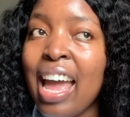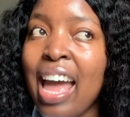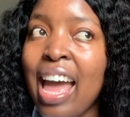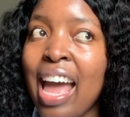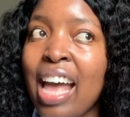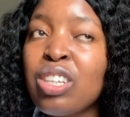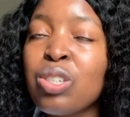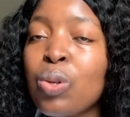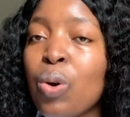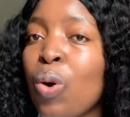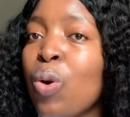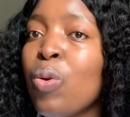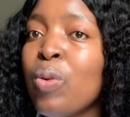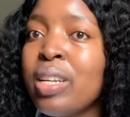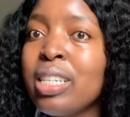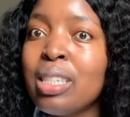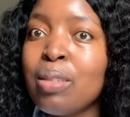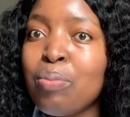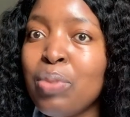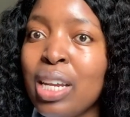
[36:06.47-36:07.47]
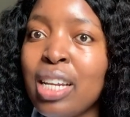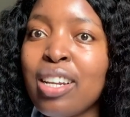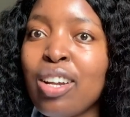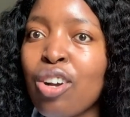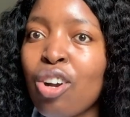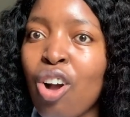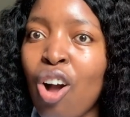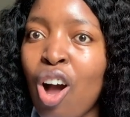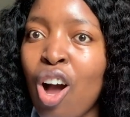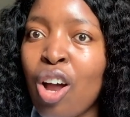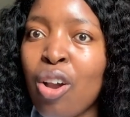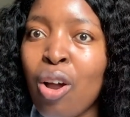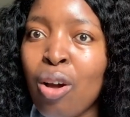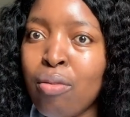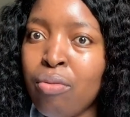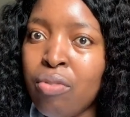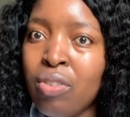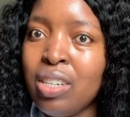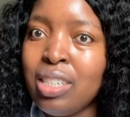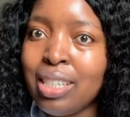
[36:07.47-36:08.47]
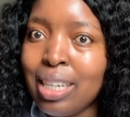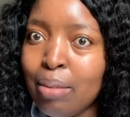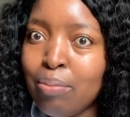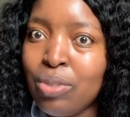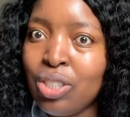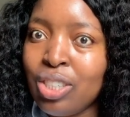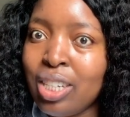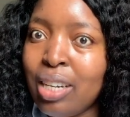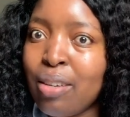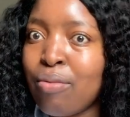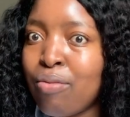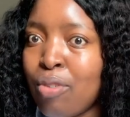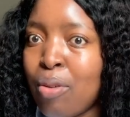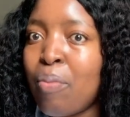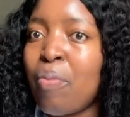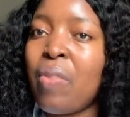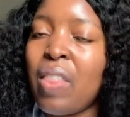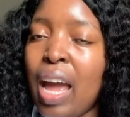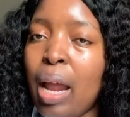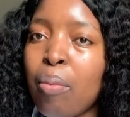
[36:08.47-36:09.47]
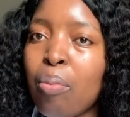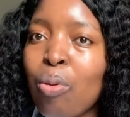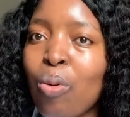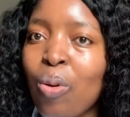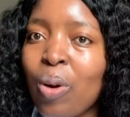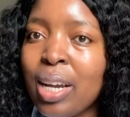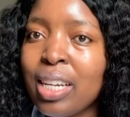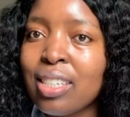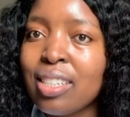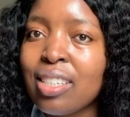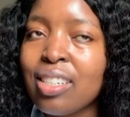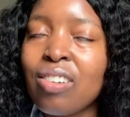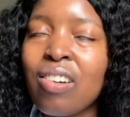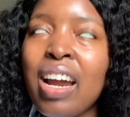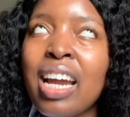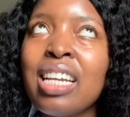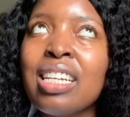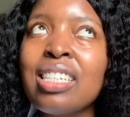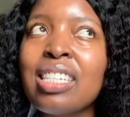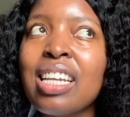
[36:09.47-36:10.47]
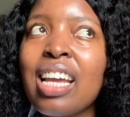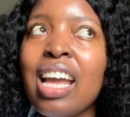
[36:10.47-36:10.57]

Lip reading: has always been a God of redemption from that point, right?